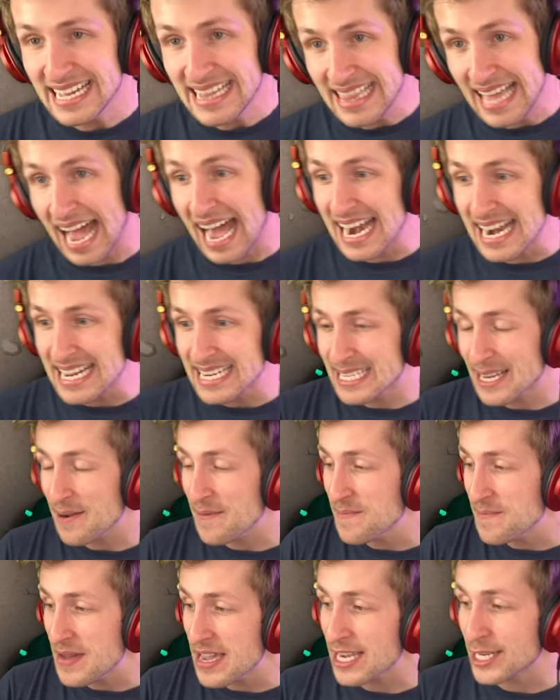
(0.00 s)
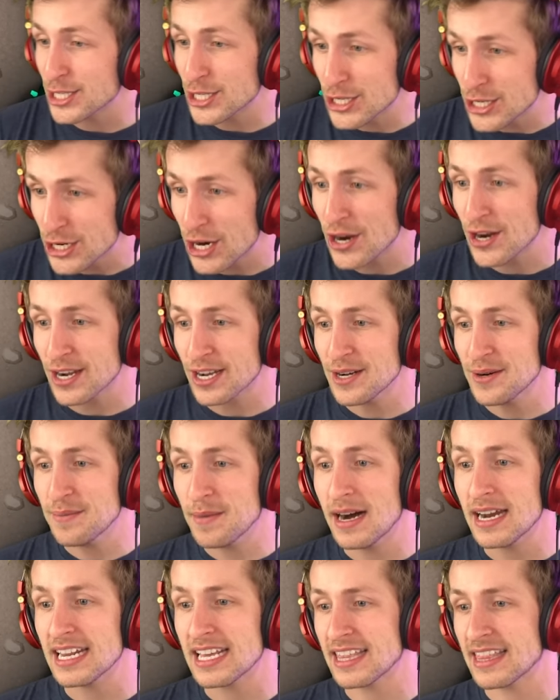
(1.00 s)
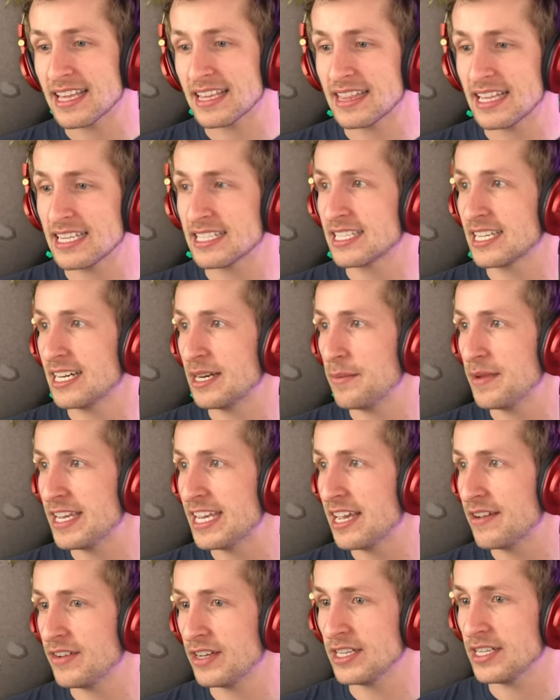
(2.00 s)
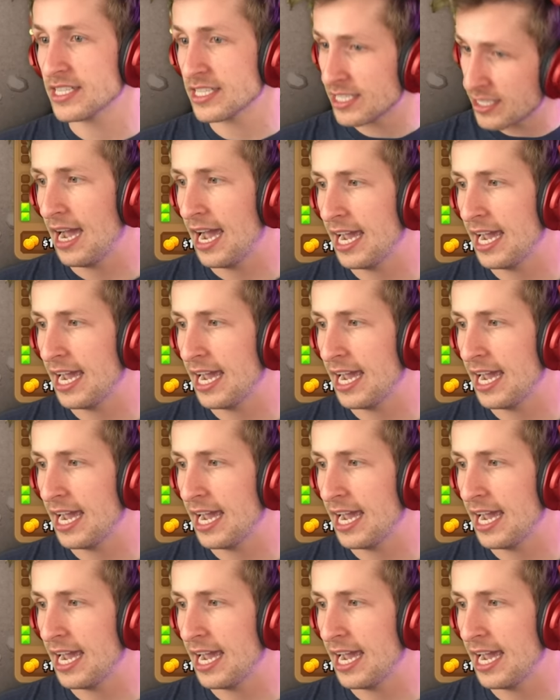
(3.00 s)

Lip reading: That is a big chunk of money that that's gonna be giving us.